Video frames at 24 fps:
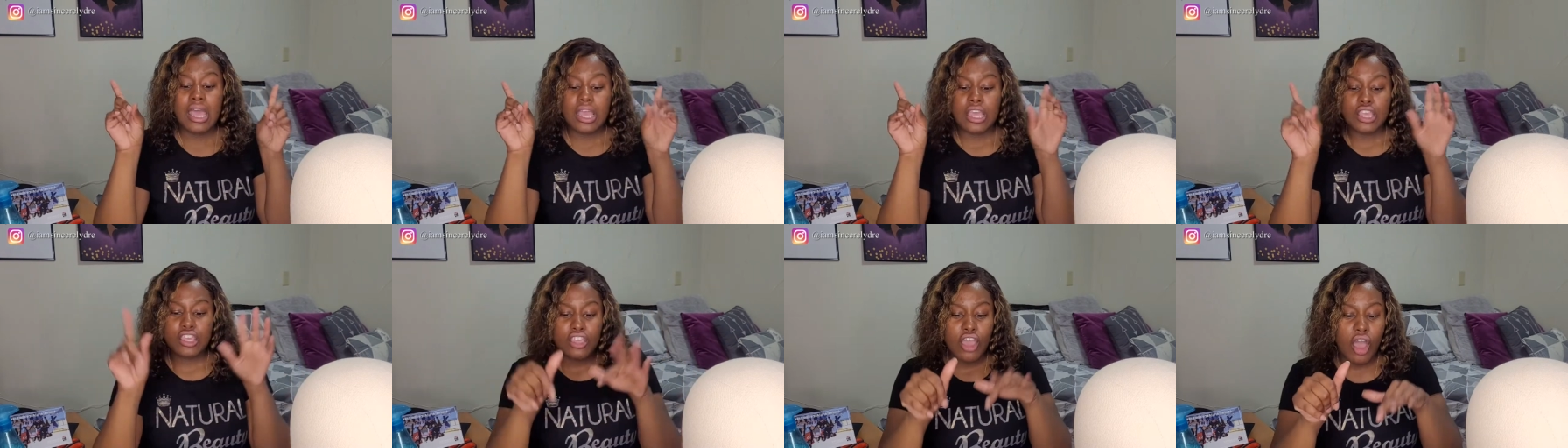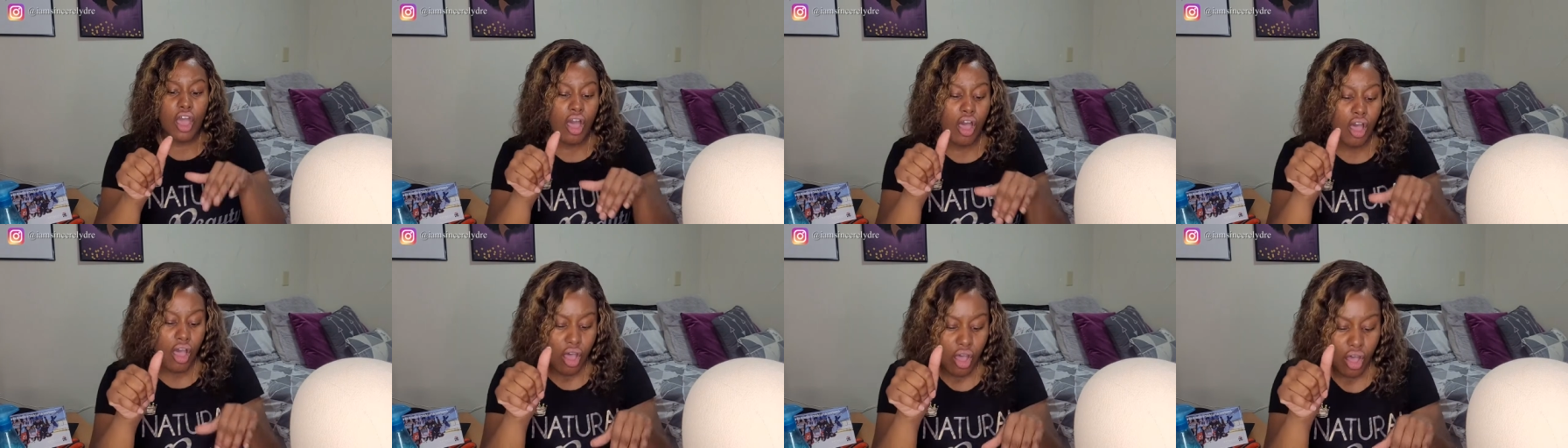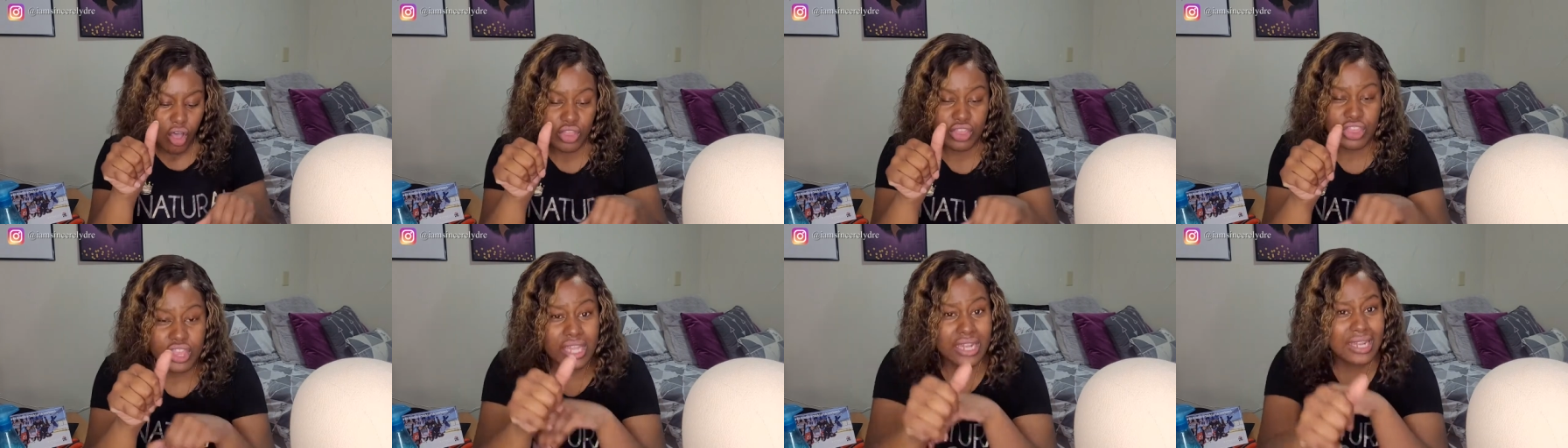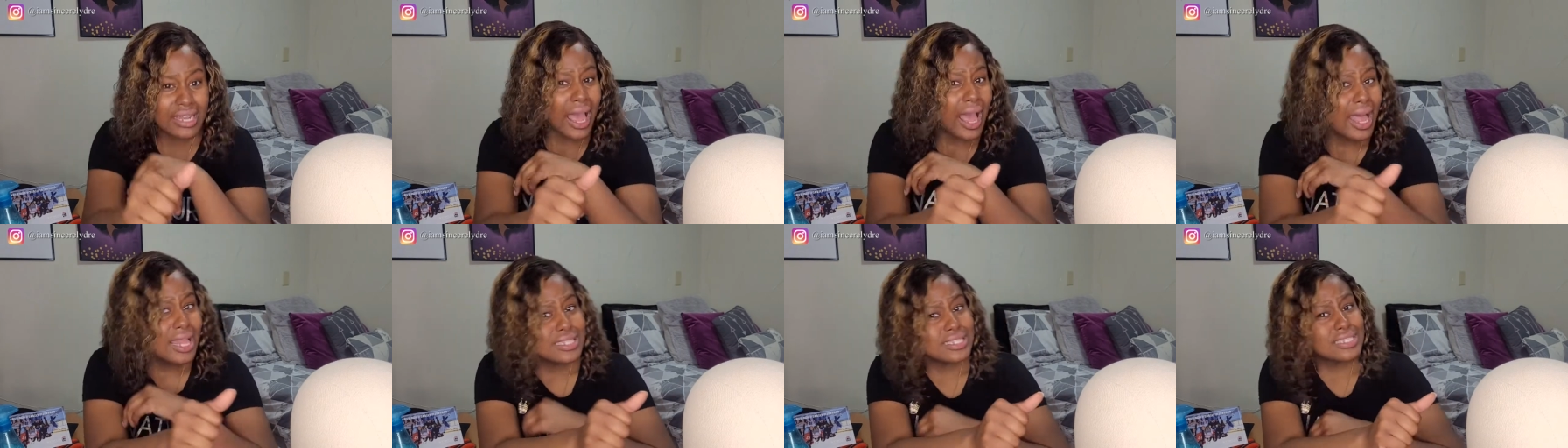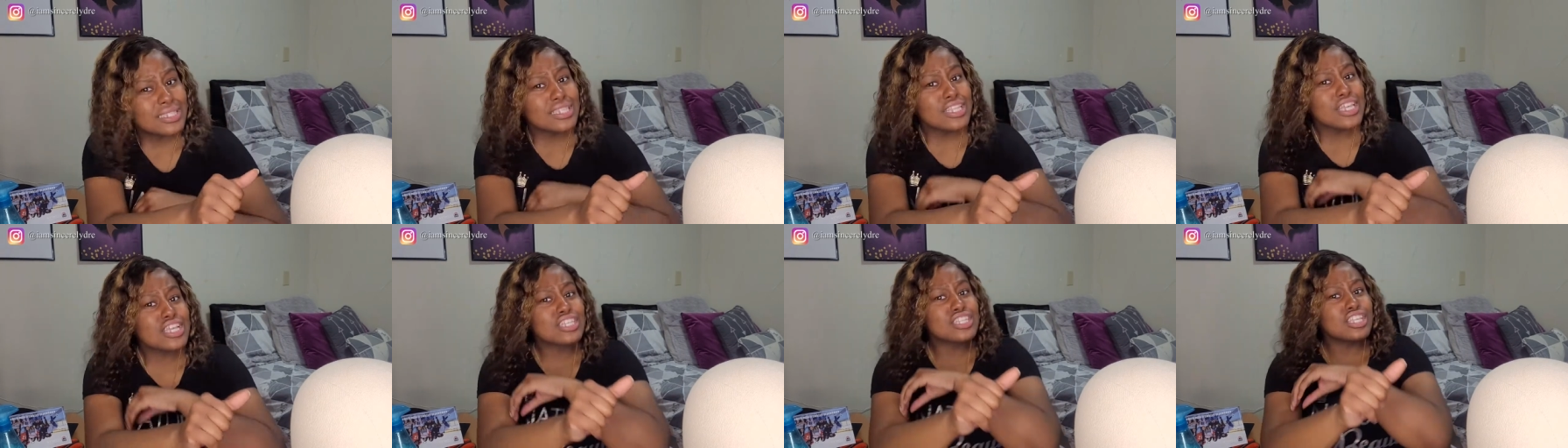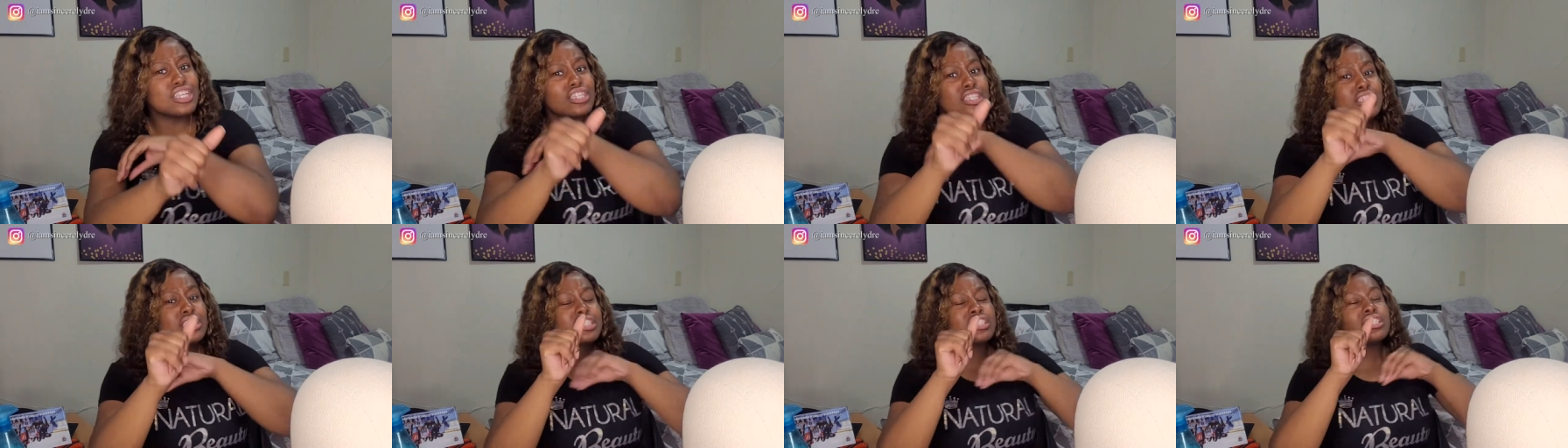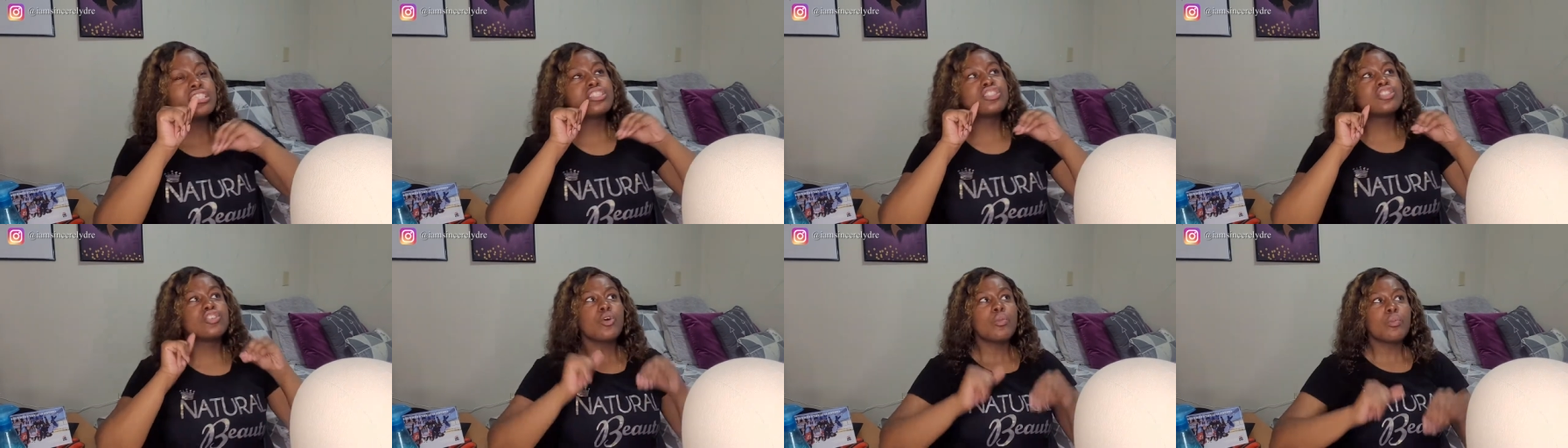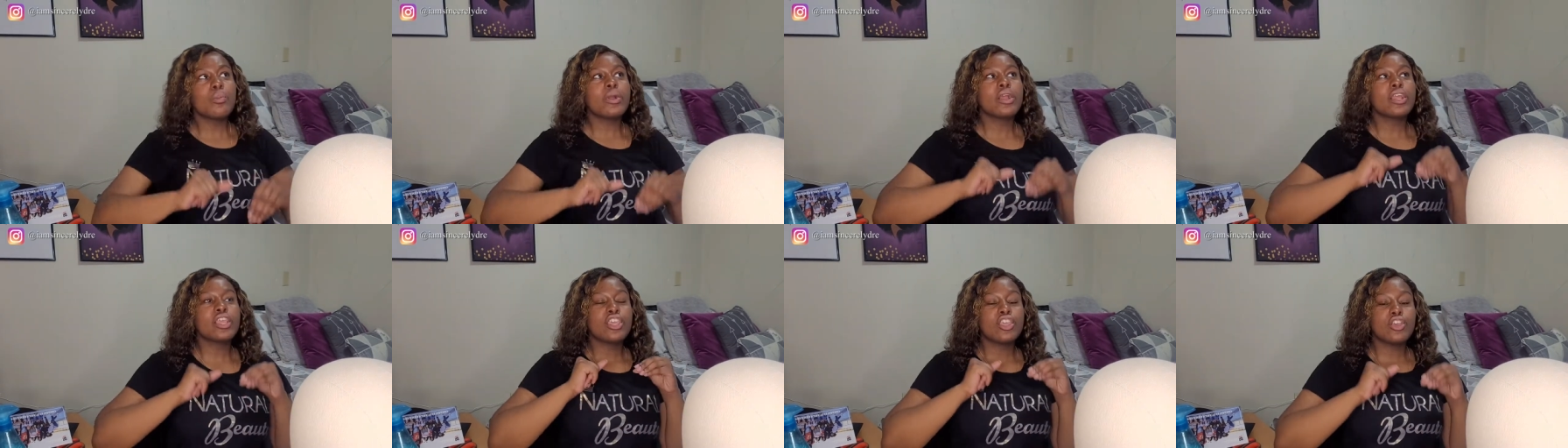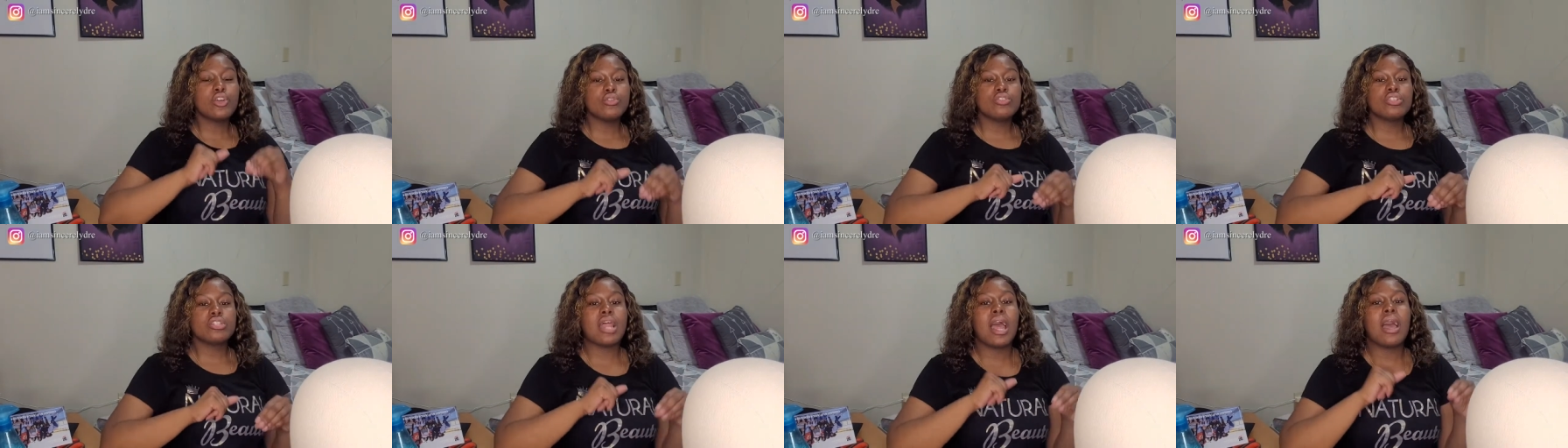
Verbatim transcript: Y'all, the knots looked super huge and